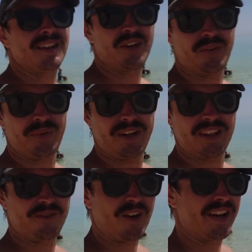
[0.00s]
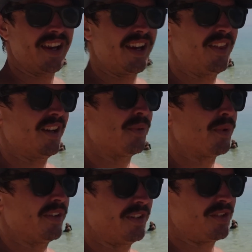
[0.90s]
Couldn't really find anything I
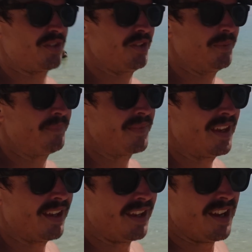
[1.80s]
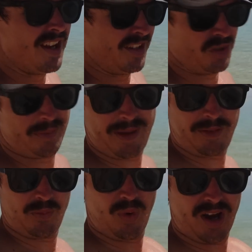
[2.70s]
wanted to shoot. Saw
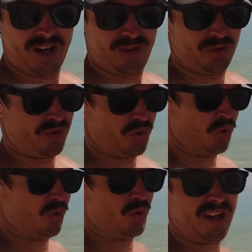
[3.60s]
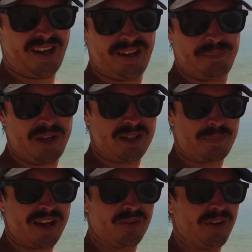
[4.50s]
maybe 1 or 2 big
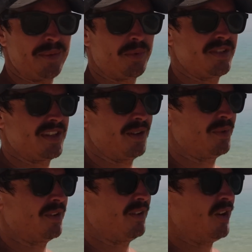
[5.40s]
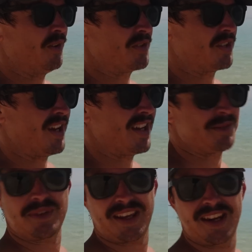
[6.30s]
Spangled Emperors that were of size,
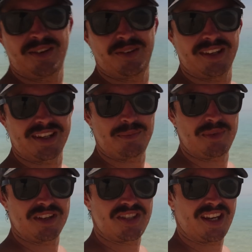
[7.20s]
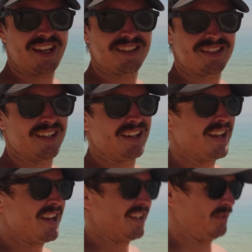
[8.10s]
but they didn't really give me a chance.
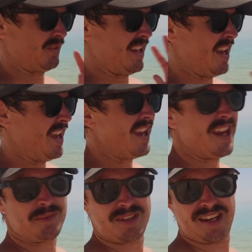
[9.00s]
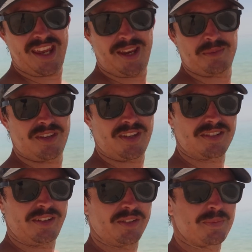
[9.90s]
There's heaps and heaps of
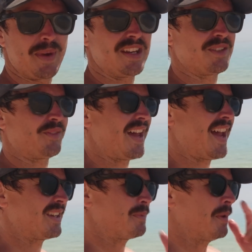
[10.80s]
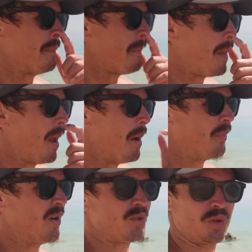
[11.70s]
those little Spanish flags, but
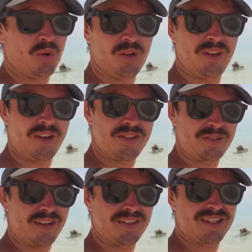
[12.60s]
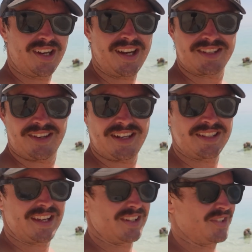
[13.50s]
pretty sure all of those are undersized, so I
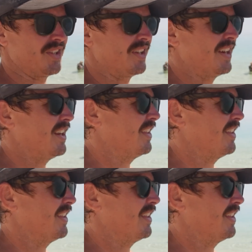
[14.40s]
didn't take a shot on any